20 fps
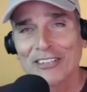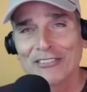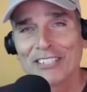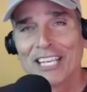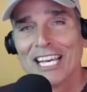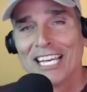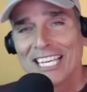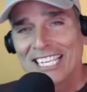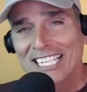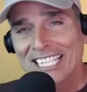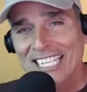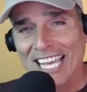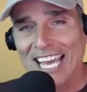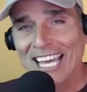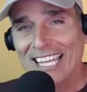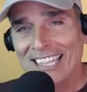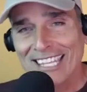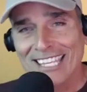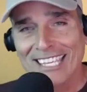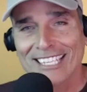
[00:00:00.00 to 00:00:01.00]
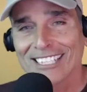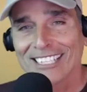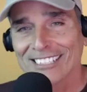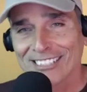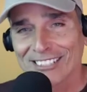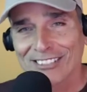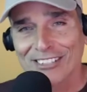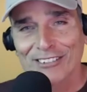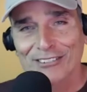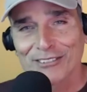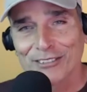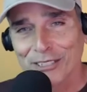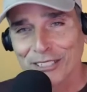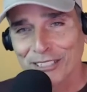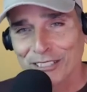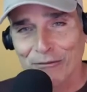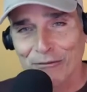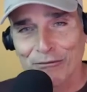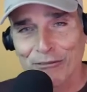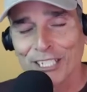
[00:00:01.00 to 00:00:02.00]
is Kathy consult doing
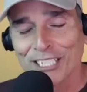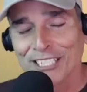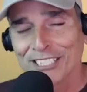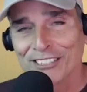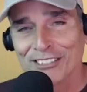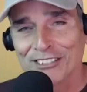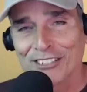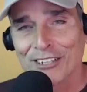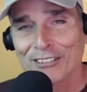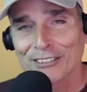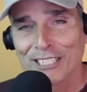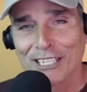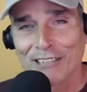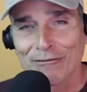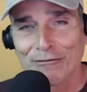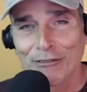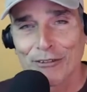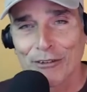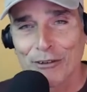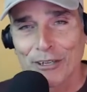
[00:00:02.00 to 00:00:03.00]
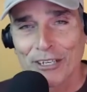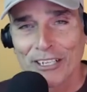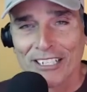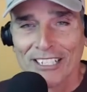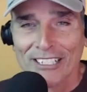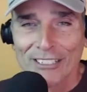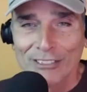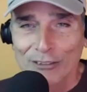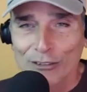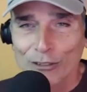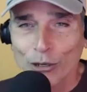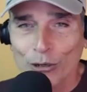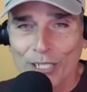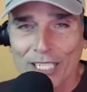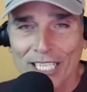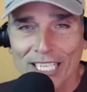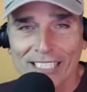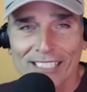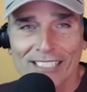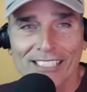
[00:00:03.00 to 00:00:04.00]
some free consulting for
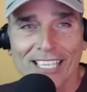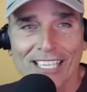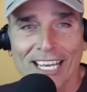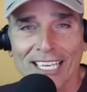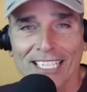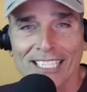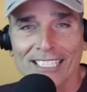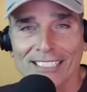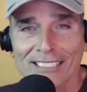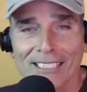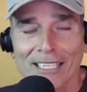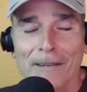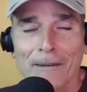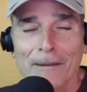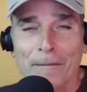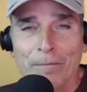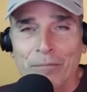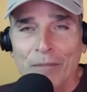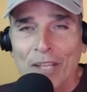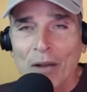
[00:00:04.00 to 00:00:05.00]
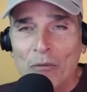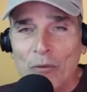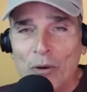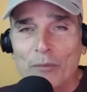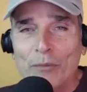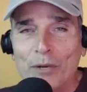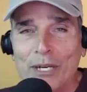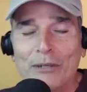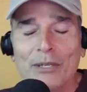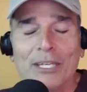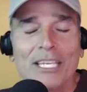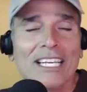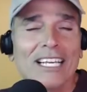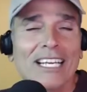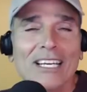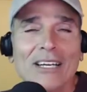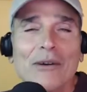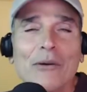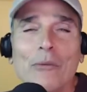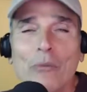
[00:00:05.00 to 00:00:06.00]
dorky science. What,
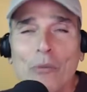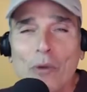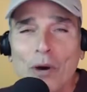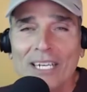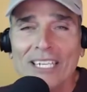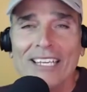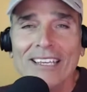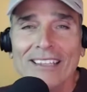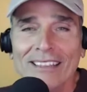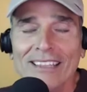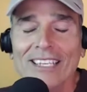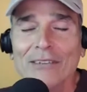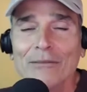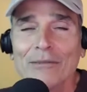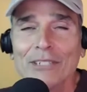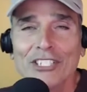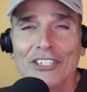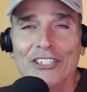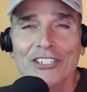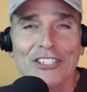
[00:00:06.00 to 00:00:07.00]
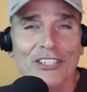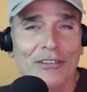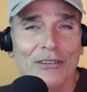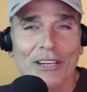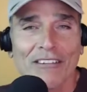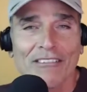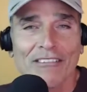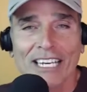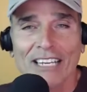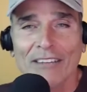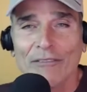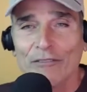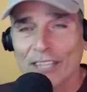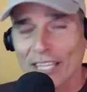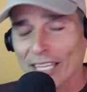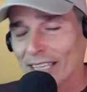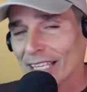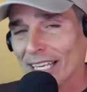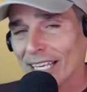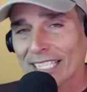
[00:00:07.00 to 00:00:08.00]
what do you think we should do here? And if
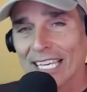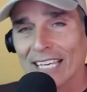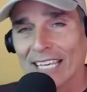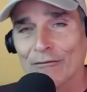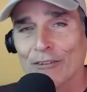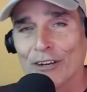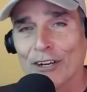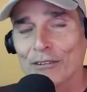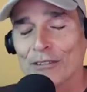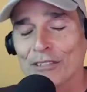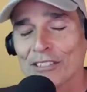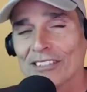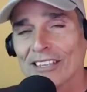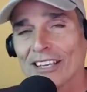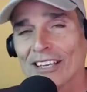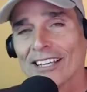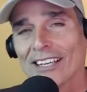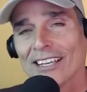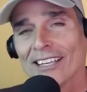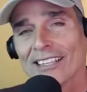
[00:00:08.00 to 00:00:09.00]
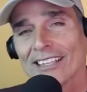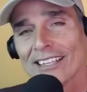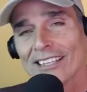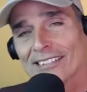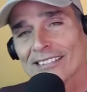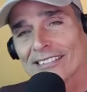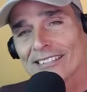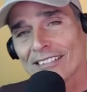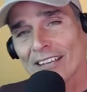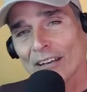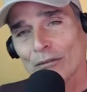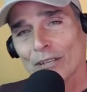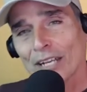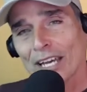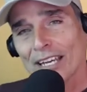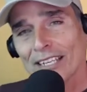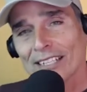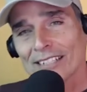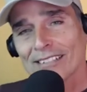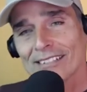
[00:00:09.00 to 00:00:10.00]
again, folks, it's so
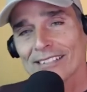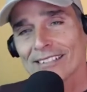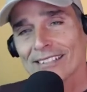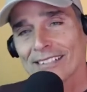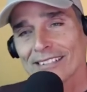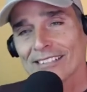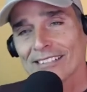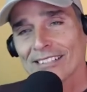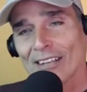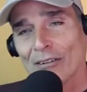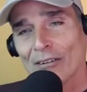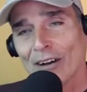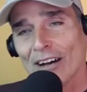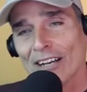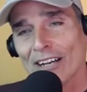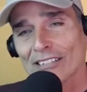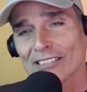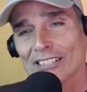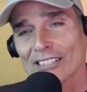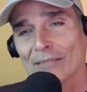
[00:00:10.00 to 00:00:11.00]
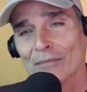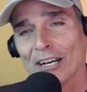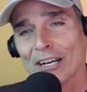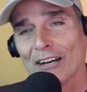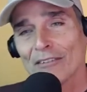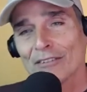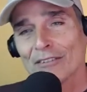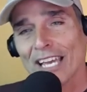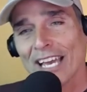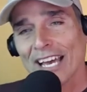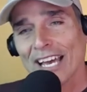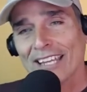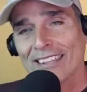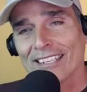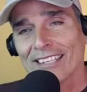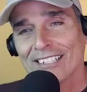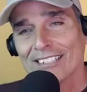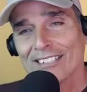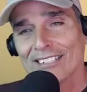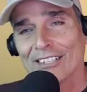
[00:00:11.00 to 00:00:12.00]
nice, it's so awesome of
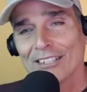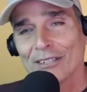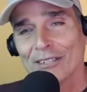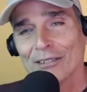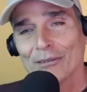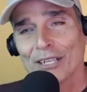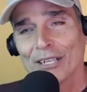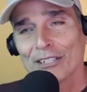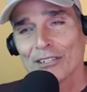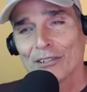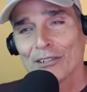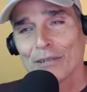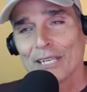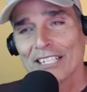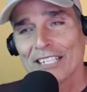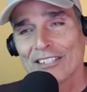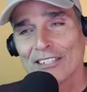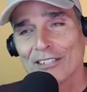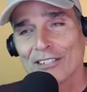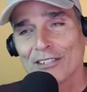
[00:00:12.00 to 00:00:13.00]
Kathy to agree to